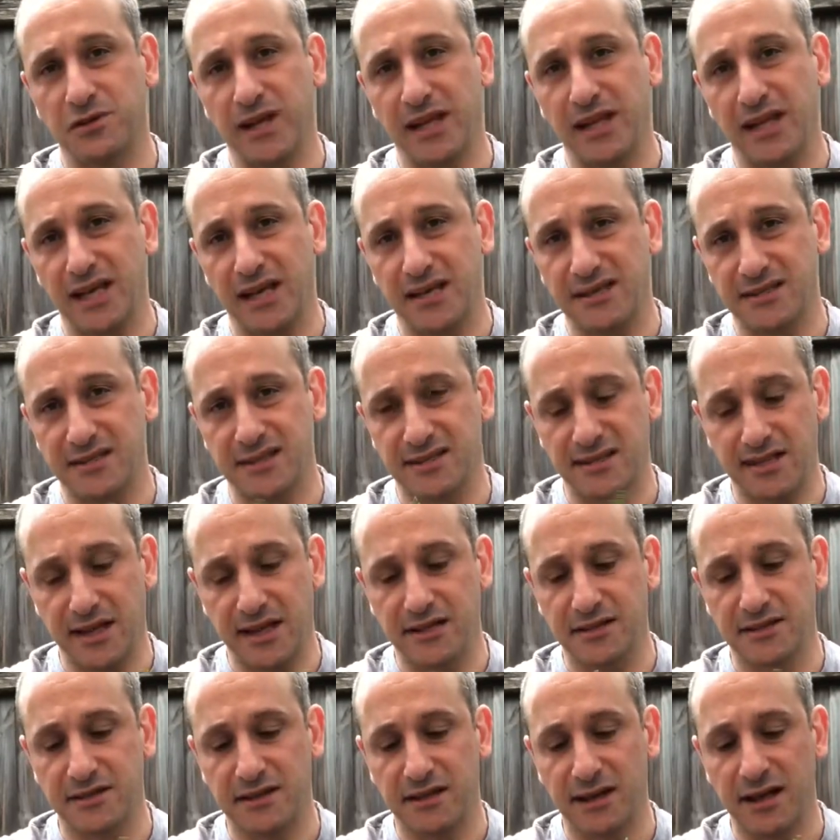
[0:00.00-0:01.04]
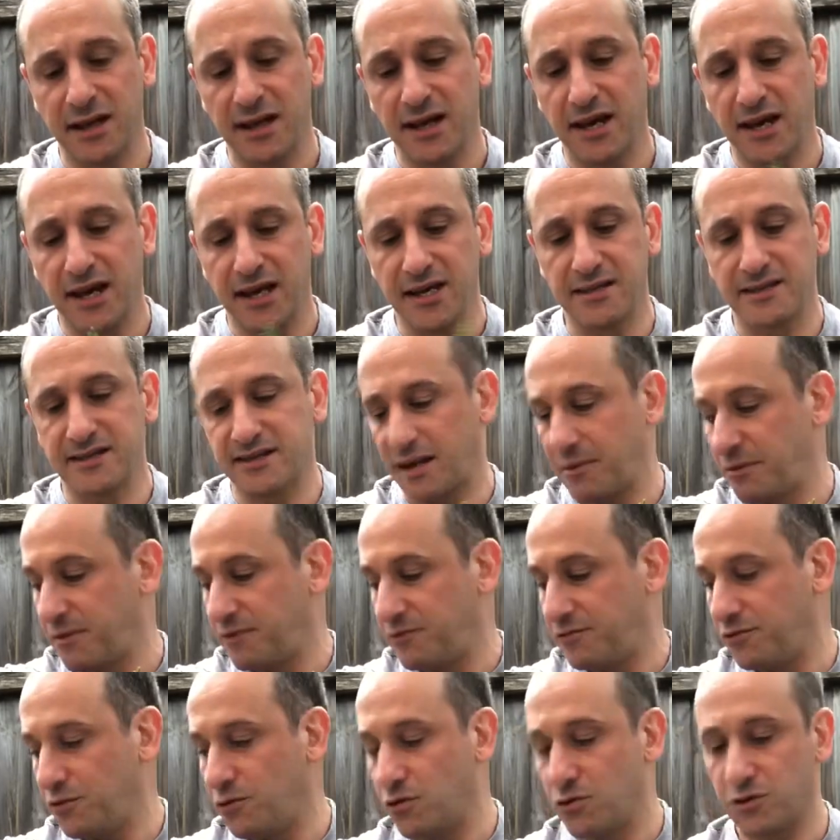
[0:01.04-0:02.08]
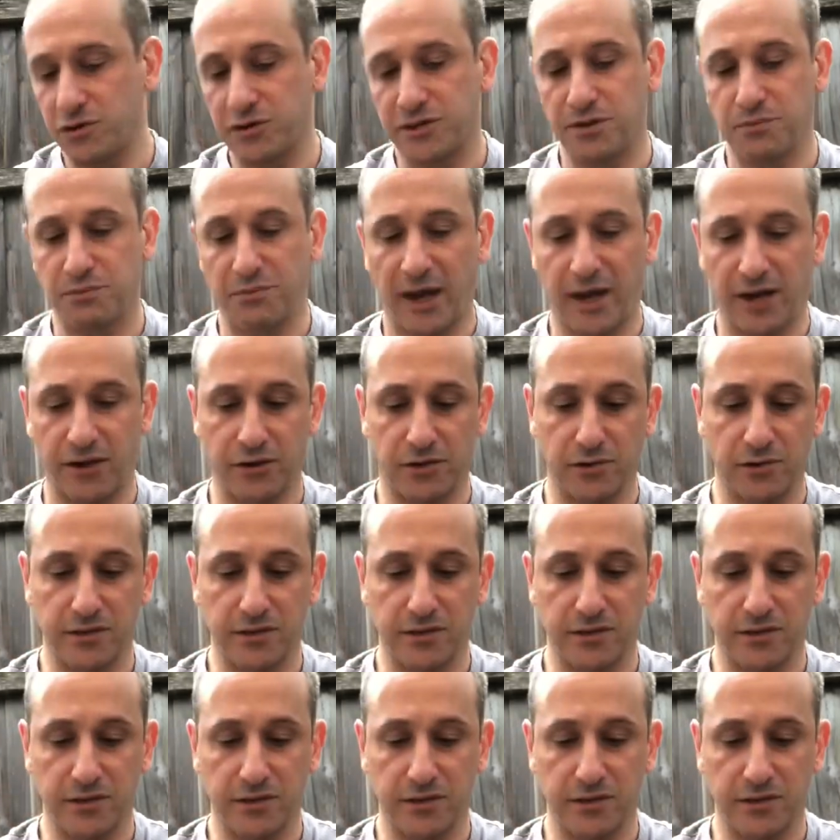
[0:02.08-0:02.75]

airlays in summer for Shimpaku.